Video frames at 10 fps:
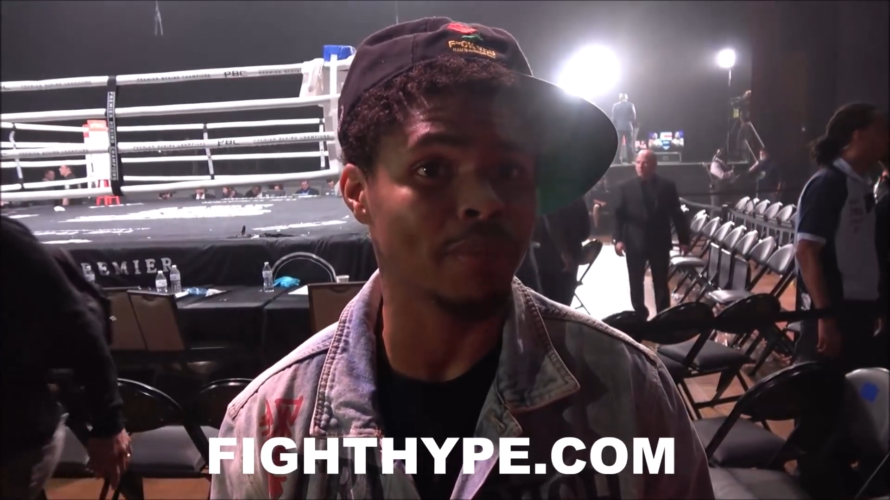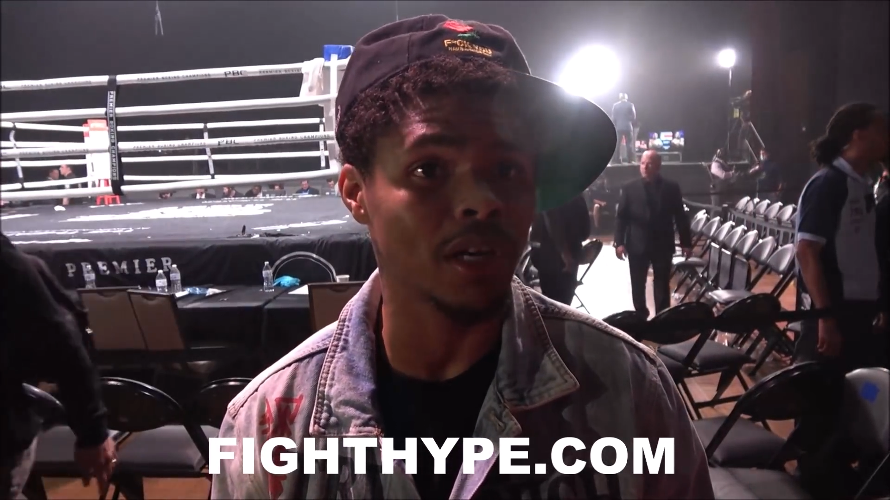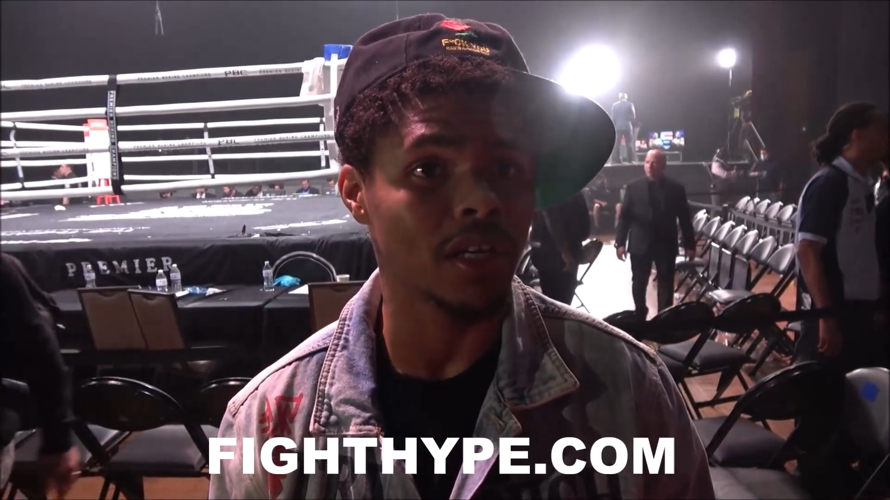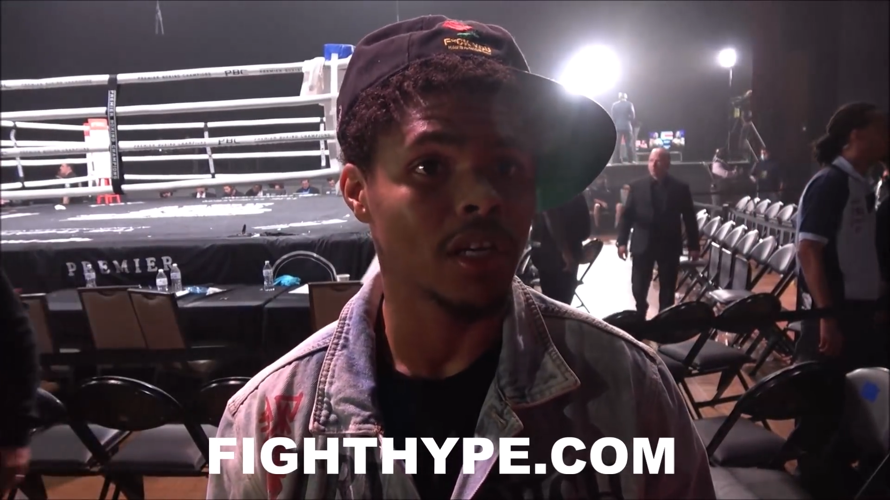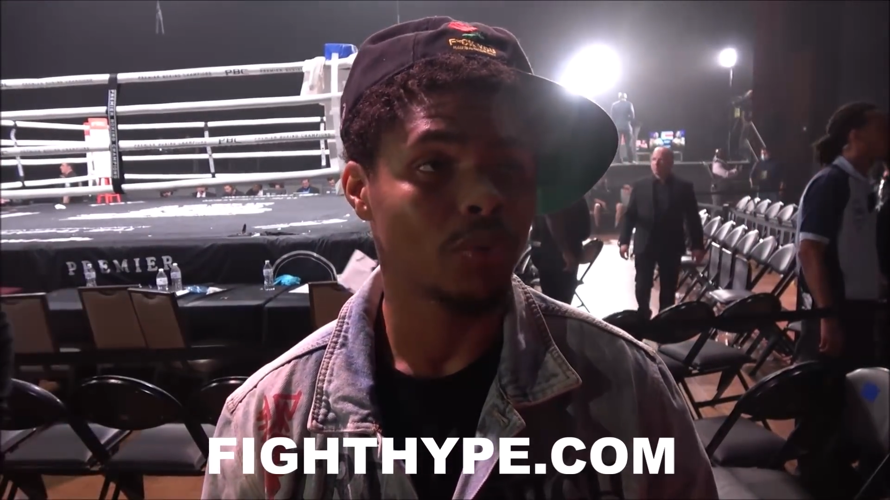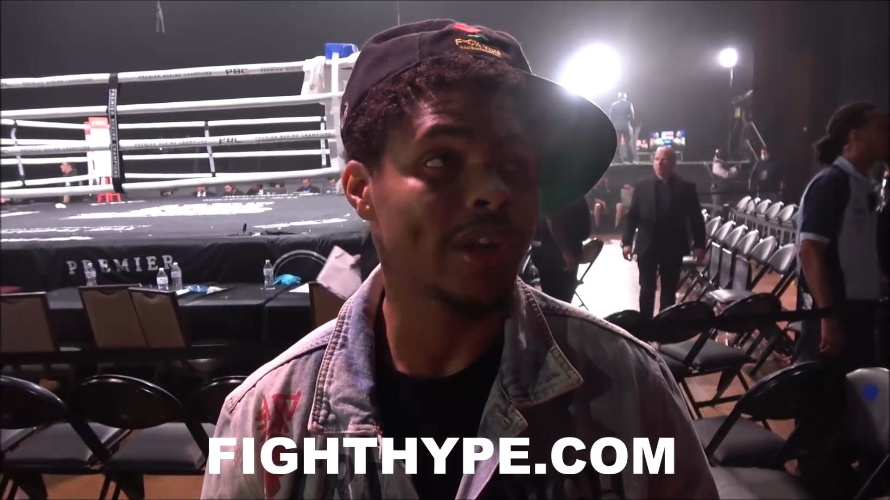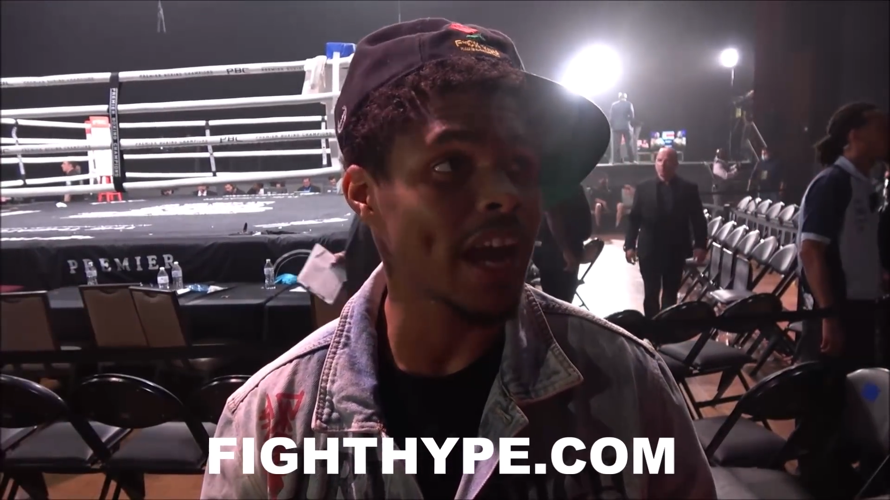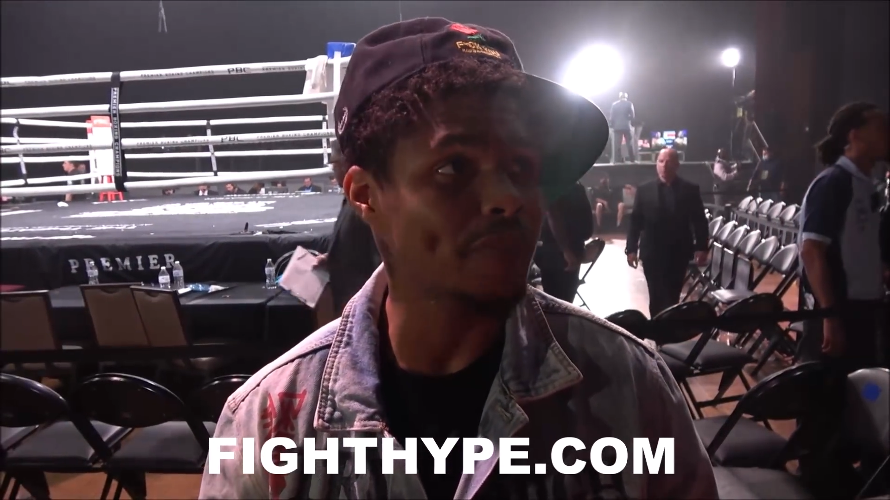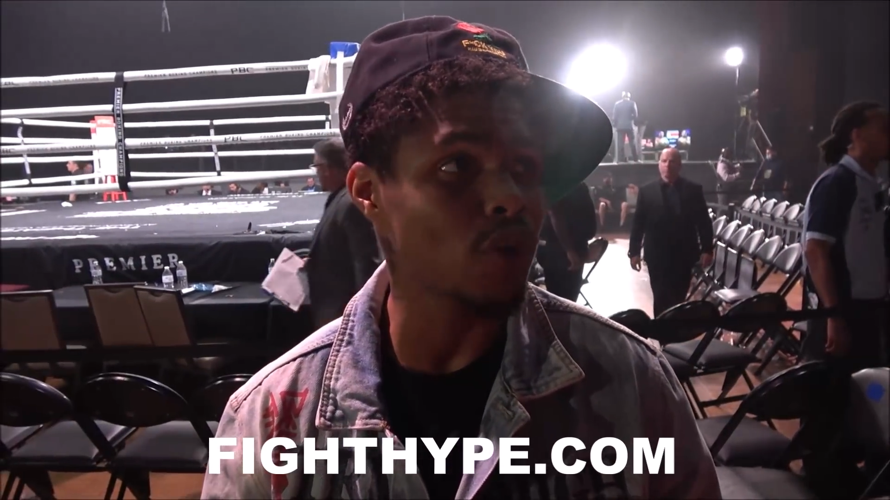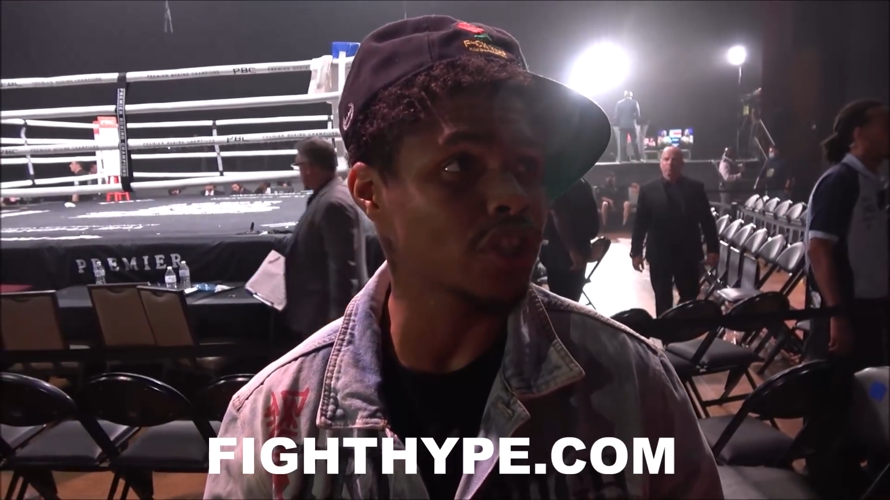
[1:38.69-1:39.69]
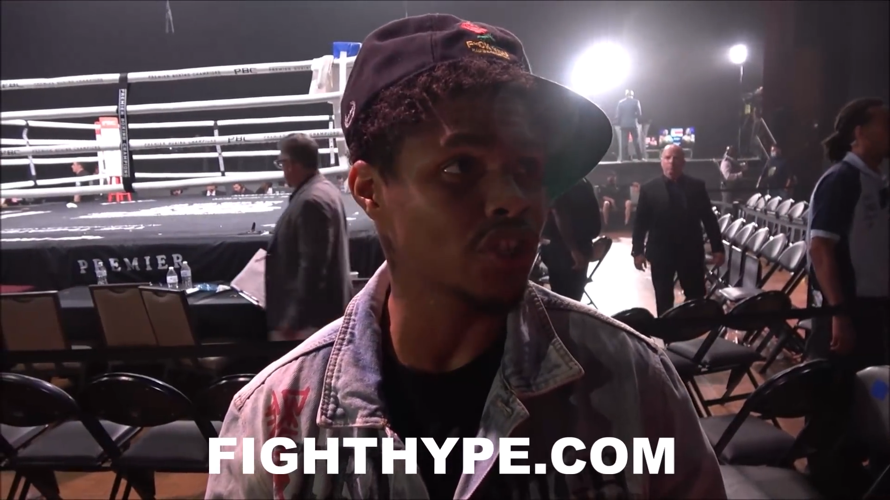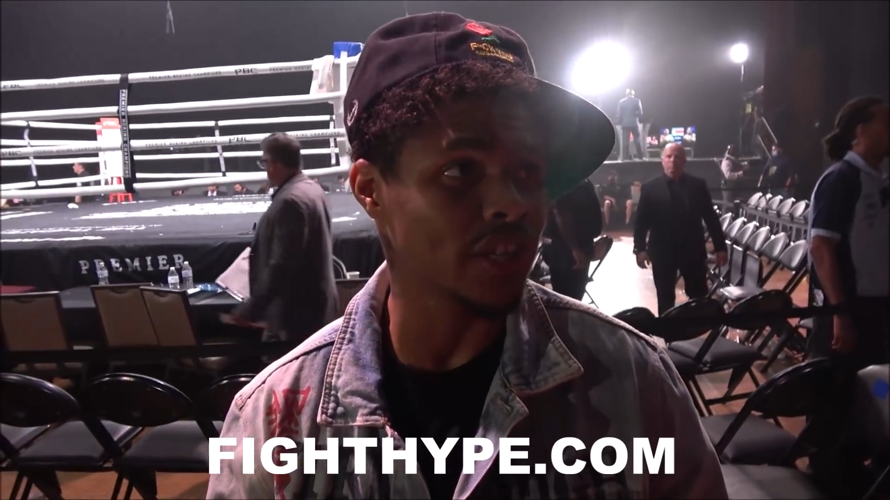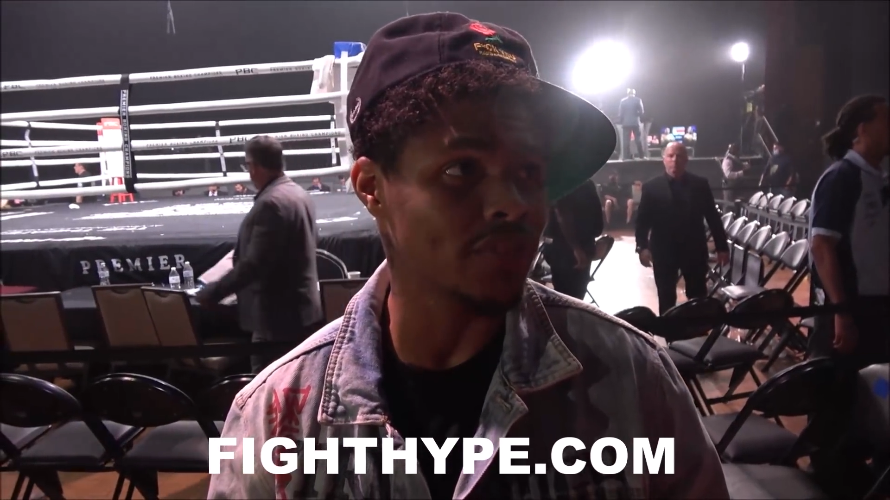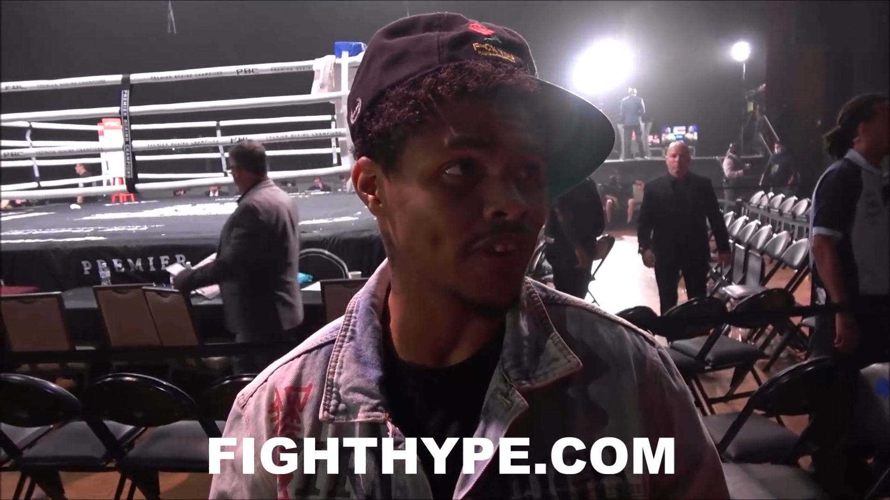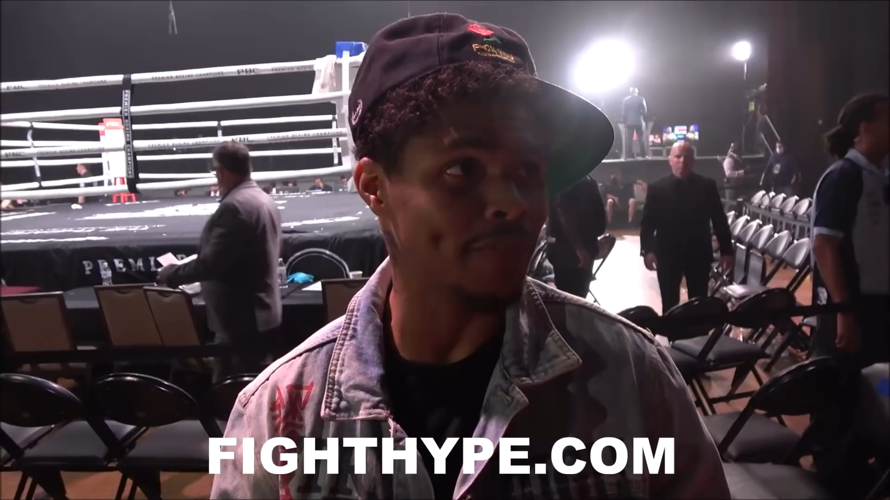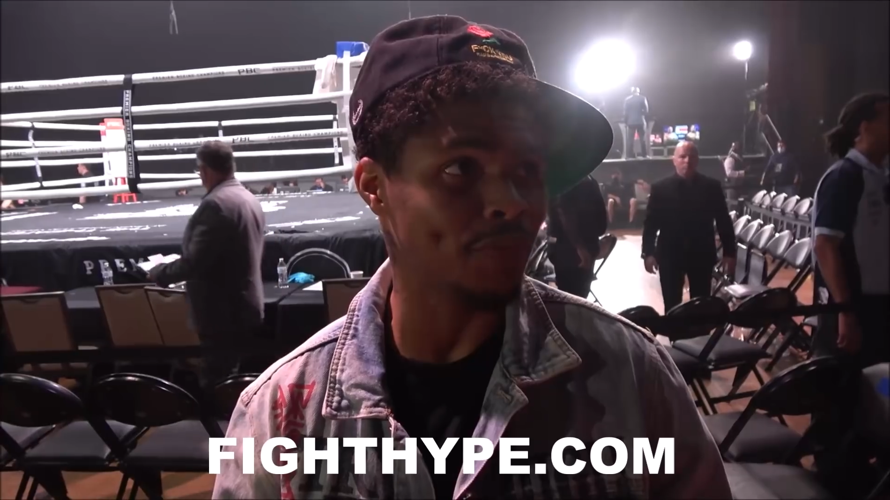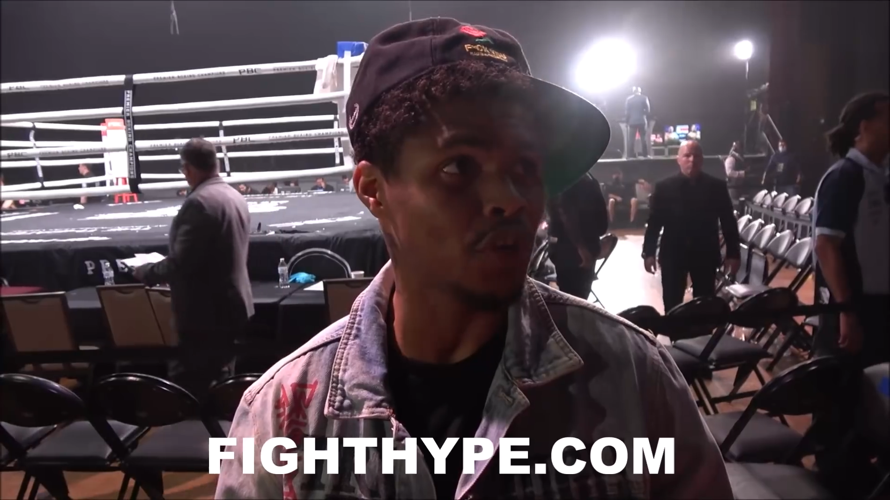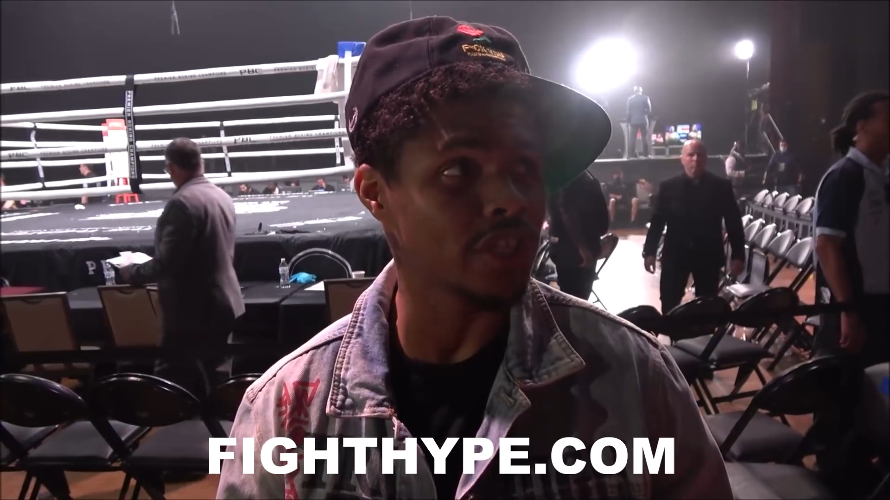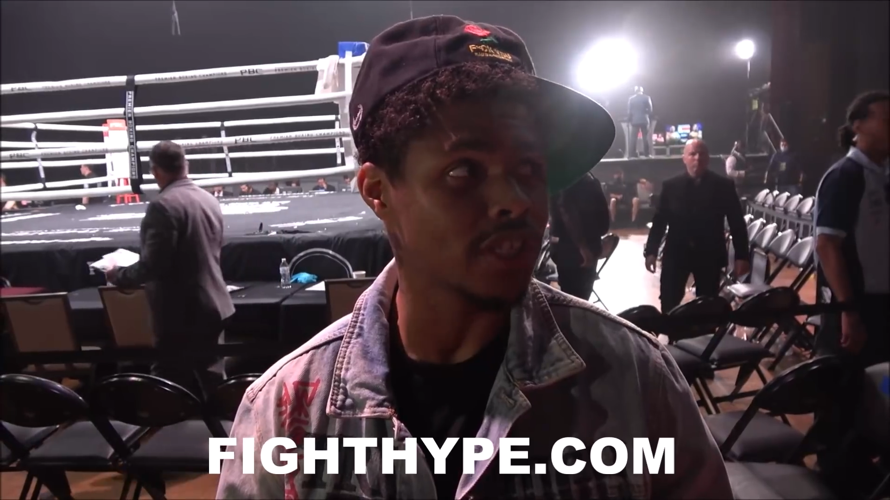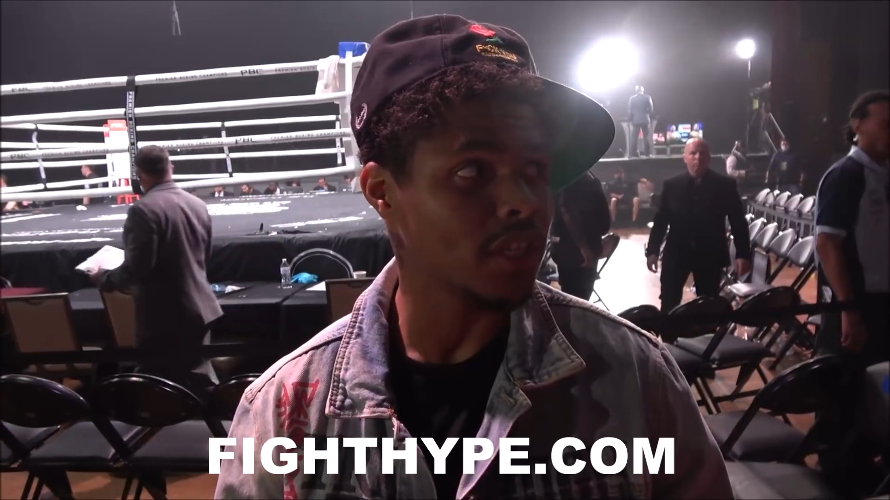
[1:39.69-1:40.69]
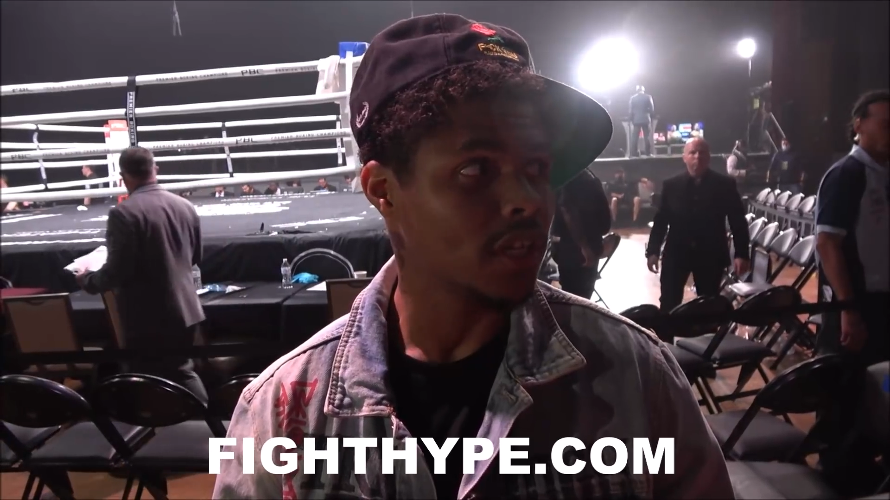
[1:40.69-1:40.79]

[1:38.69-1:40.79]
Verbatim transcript: but we got to focus on this fight first.